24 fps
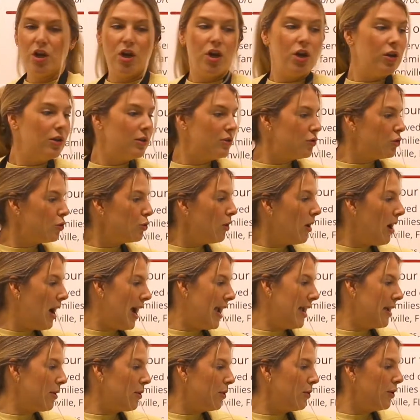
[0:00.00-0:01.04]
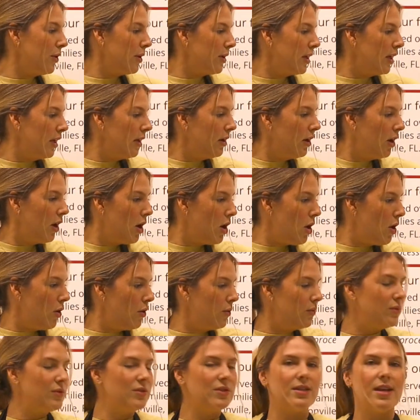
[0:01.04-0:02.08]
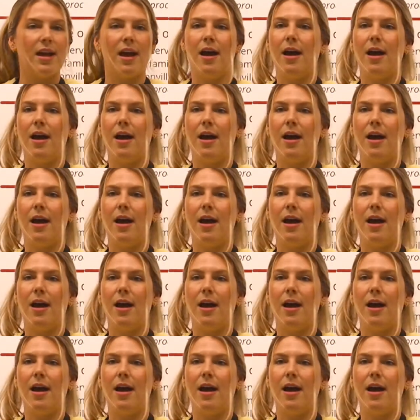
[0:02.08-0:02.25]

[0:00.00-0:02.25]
triangle looking cones.